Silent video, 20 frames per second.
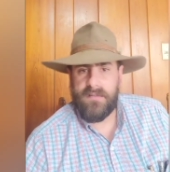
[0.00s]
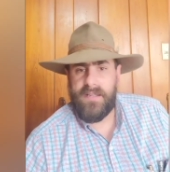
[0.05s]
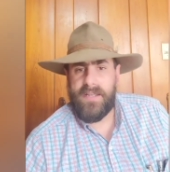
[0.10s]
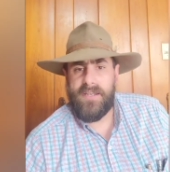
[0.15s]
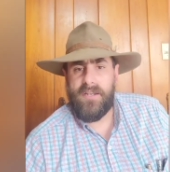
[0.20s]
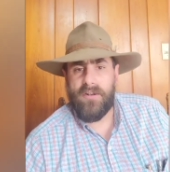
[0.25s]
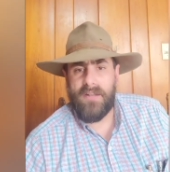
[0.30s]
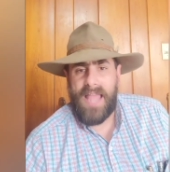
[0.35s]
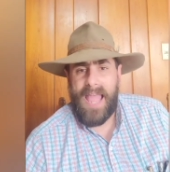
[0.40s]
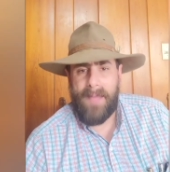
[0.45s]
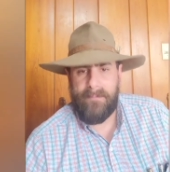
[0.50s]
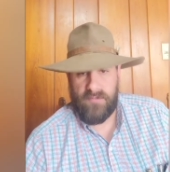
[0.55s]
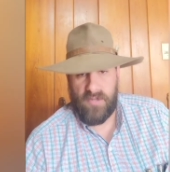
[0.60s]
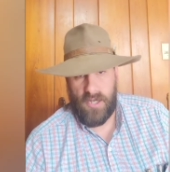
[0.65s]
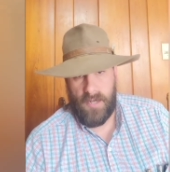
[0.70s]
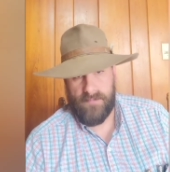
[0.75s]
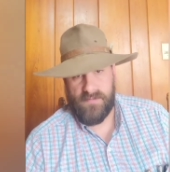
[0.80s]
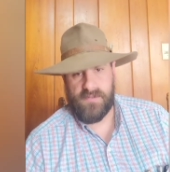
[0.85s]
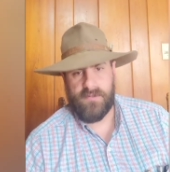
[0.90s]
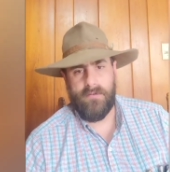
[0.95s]
Clean your
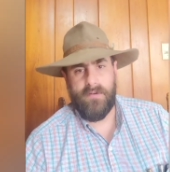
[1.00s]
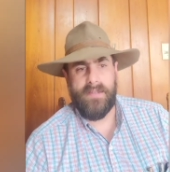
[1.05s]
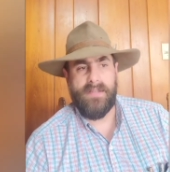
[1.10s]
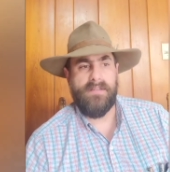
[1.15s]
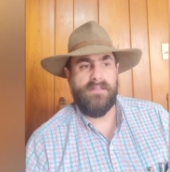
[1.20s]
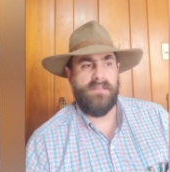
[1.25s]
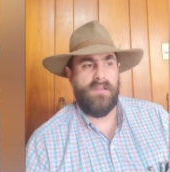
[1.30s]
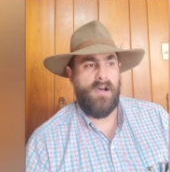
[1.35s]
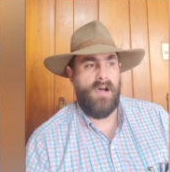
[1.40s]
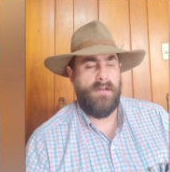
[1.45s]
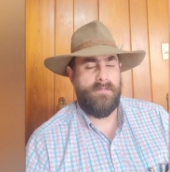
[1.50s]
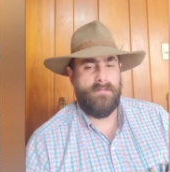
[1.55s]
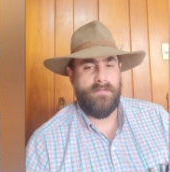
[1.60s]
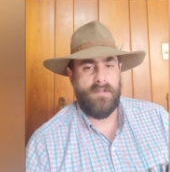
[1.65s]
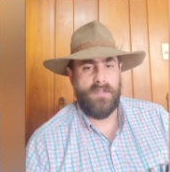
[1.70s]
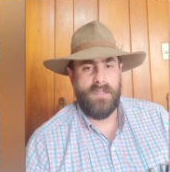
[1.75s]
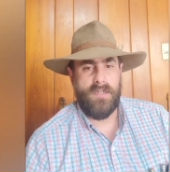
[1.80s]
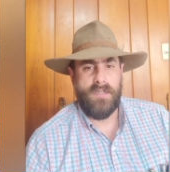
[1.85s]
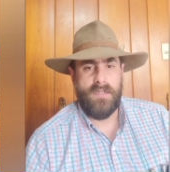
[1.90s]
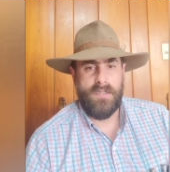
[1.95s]
laptop screens off.
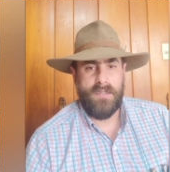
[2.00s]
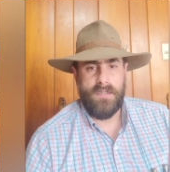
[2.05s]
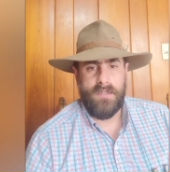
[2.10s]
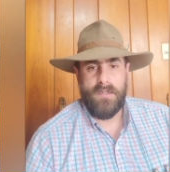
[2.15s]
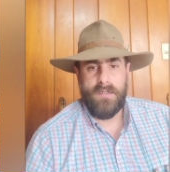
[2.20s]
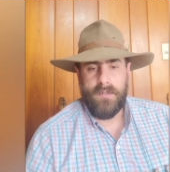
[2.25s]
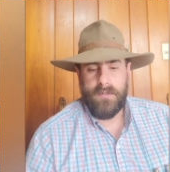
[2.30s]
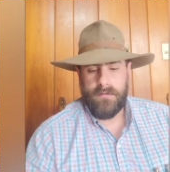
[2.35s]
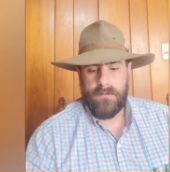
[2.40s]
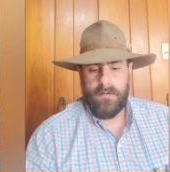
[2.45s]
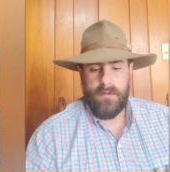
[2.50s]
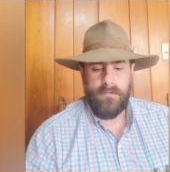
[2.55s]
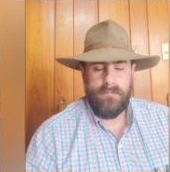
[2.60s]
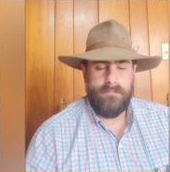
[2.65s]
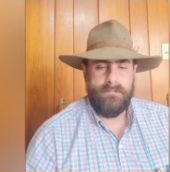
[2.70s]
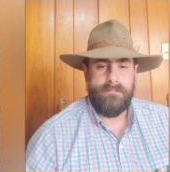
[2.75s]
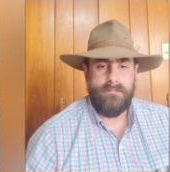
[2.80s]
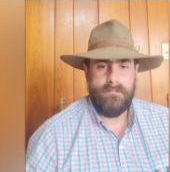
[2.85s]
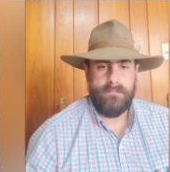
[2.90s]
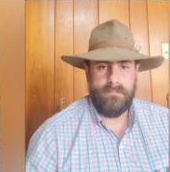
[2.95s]
No,